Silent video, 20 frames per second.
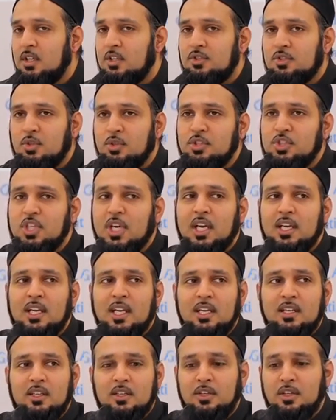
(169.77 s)
So
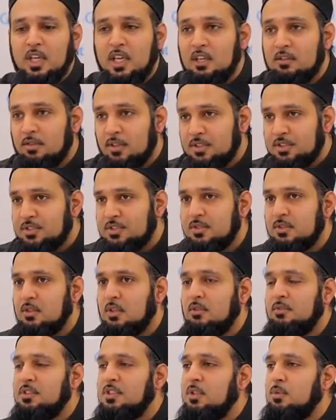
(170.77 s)
inshallah, none of us
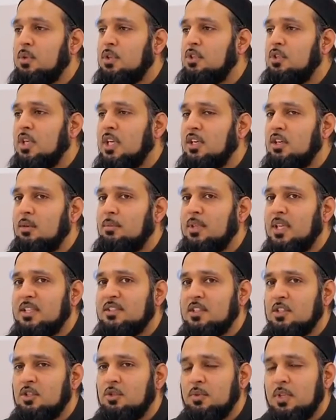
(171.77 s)
obviously want to end up in
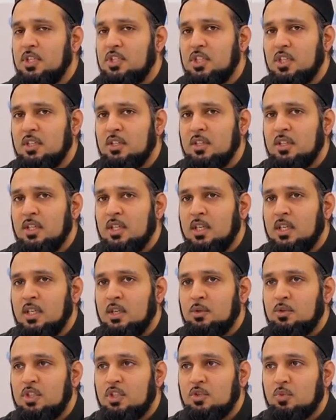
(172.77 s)
that situation,
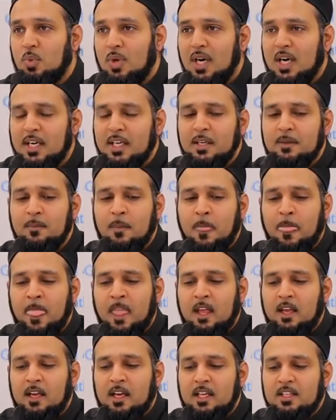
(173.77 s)
which is why
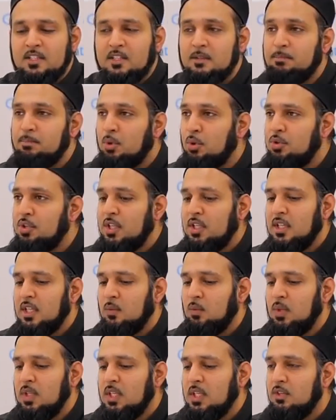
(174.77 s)
it's important
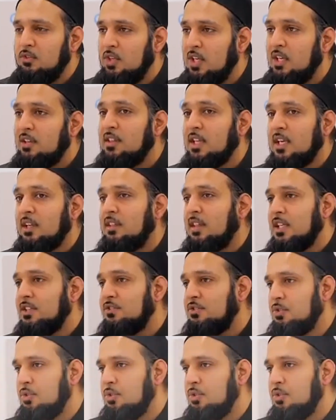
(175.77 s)
that we really think things